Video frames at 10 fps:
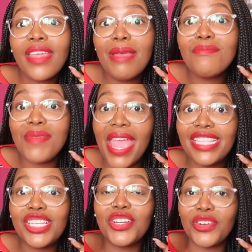they
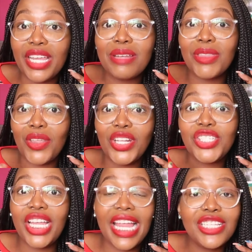embed Greek
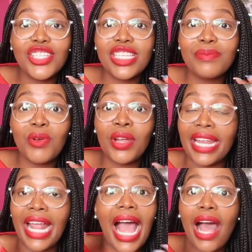mythology into this book,
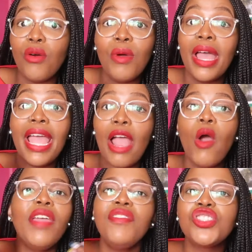and how,
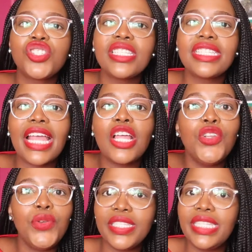or if it's just like
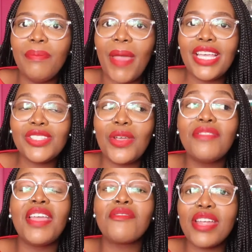loosely based, or
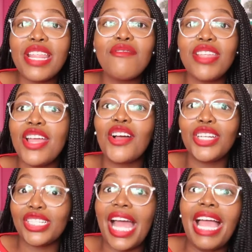if they really, really are
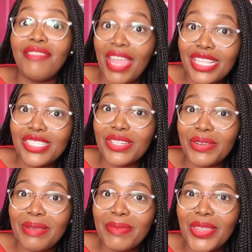going to dive into the Greek